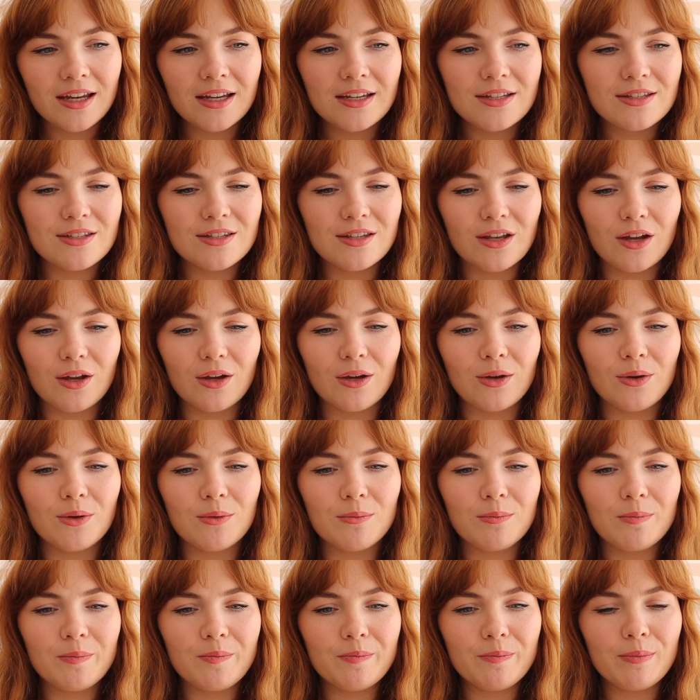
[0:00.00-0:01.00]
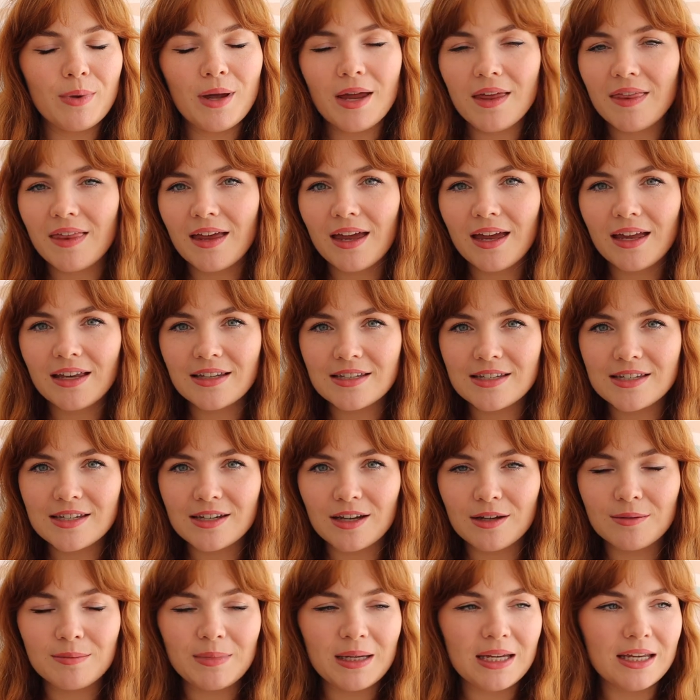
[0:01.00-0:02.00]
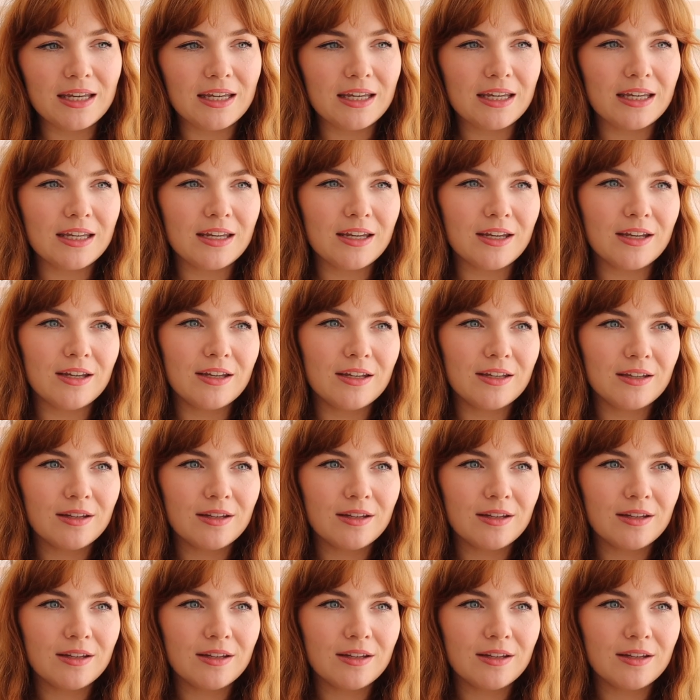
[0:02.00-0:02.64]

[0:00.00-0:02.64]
So by that I mean